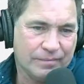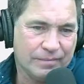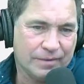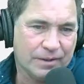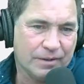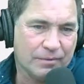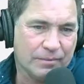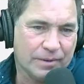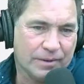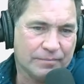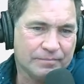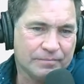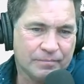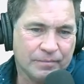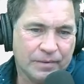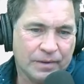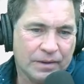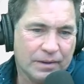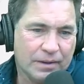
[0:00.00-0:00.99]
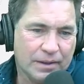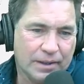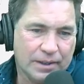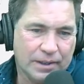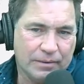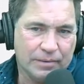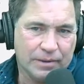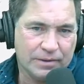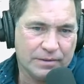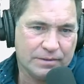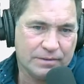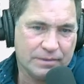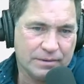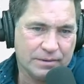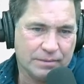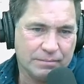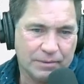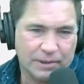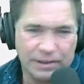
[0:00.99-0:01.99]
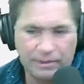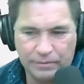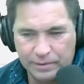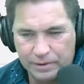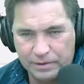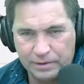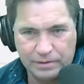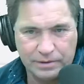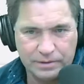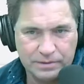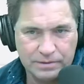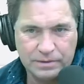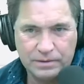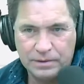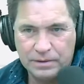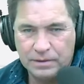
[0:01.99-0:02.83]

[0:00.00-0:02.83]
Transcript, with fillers: Oh well. Anyways, I'm not going to read all these.